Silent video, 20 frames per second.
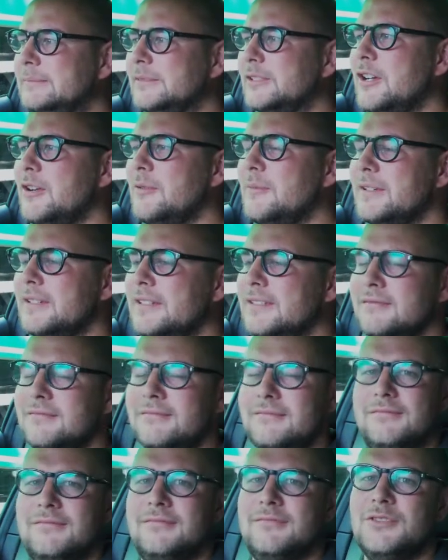
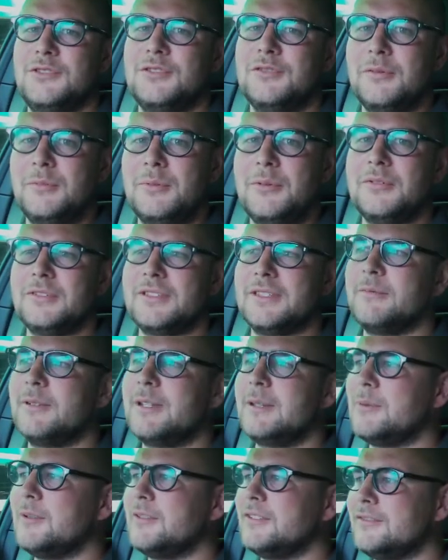Common sort of reported
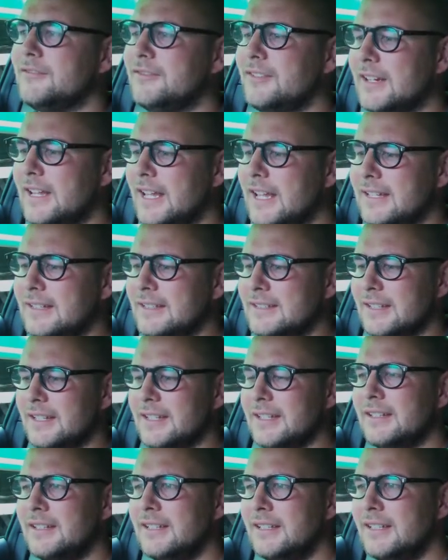weak points front end,
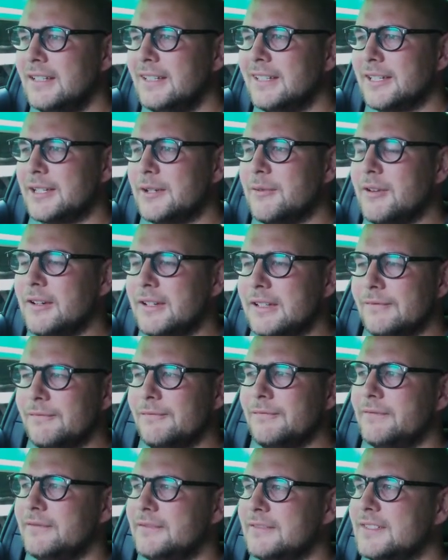so they're quite
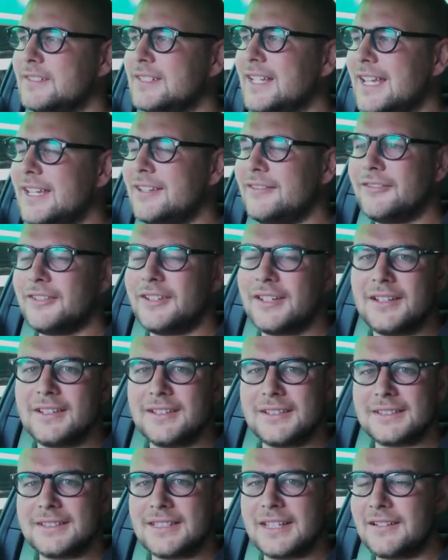safe and
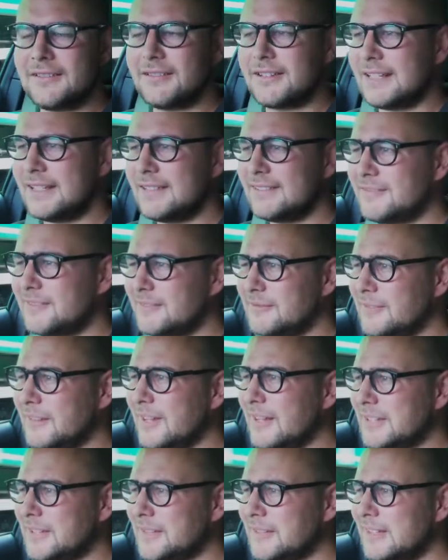understeery from
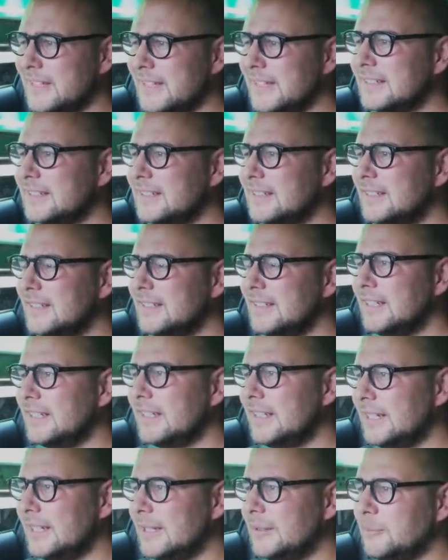factory,
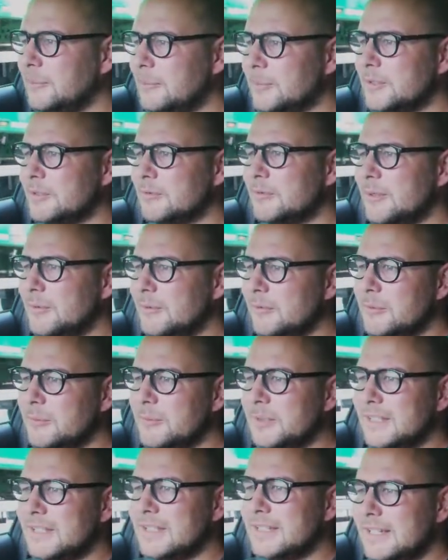which we will
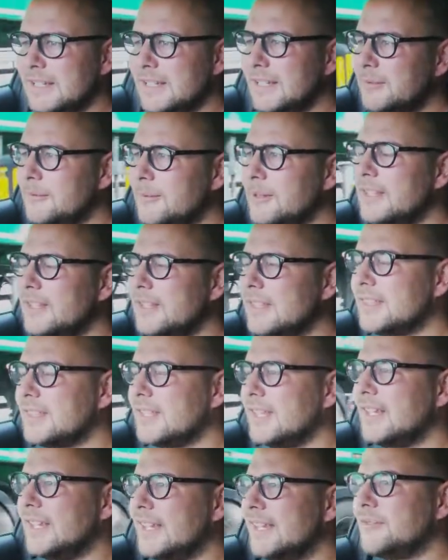be dealing with,
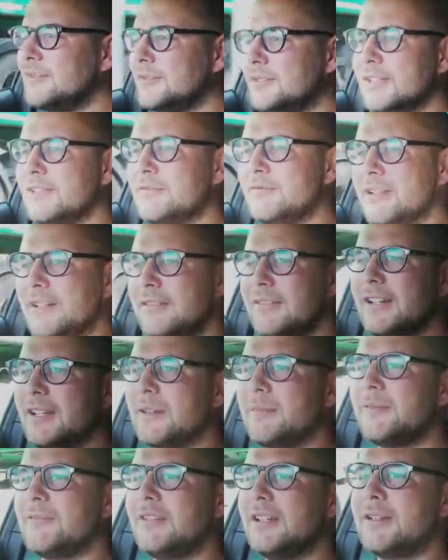and also the rear end
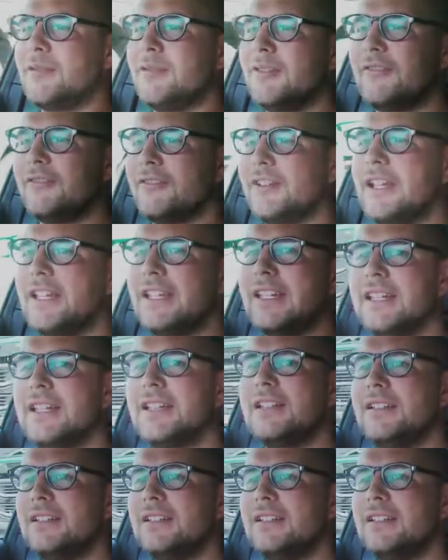can be really quite vague.